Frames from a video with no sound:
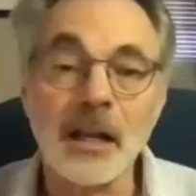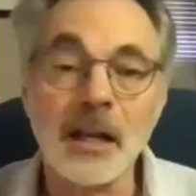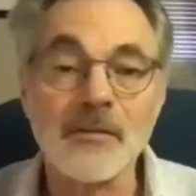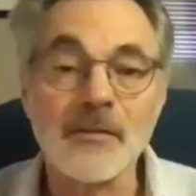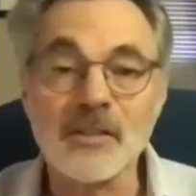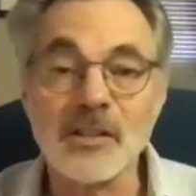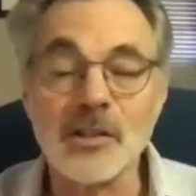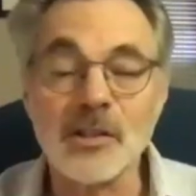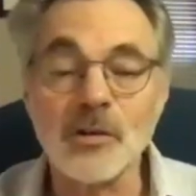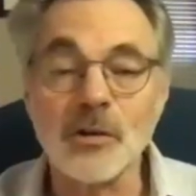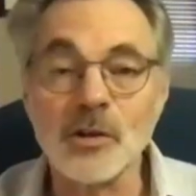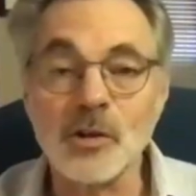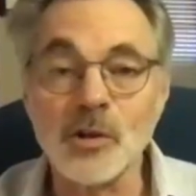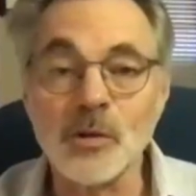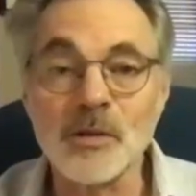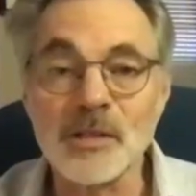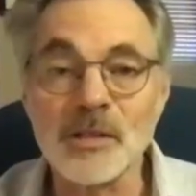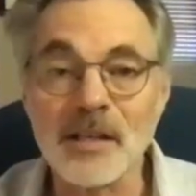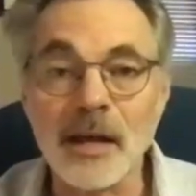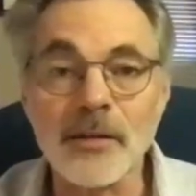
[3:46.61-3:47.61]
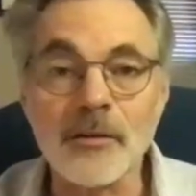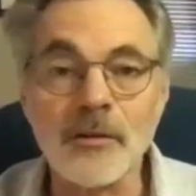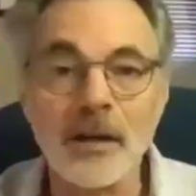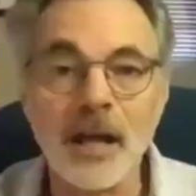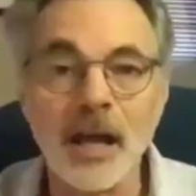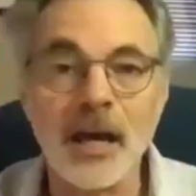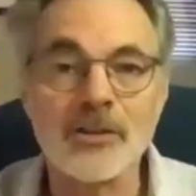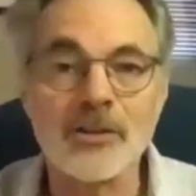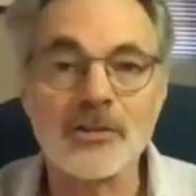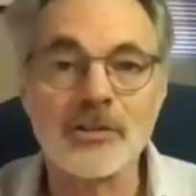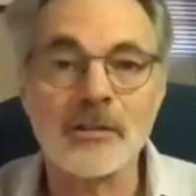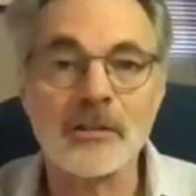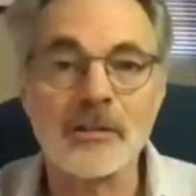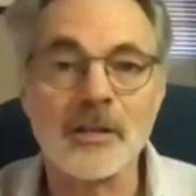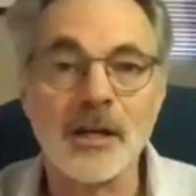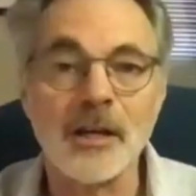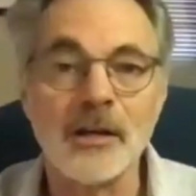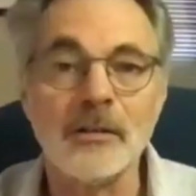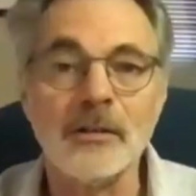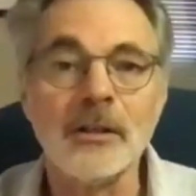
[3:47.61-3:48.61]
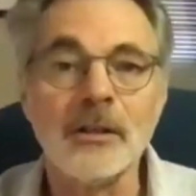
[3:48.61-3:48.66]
and I've seen you on numerous other occasions. So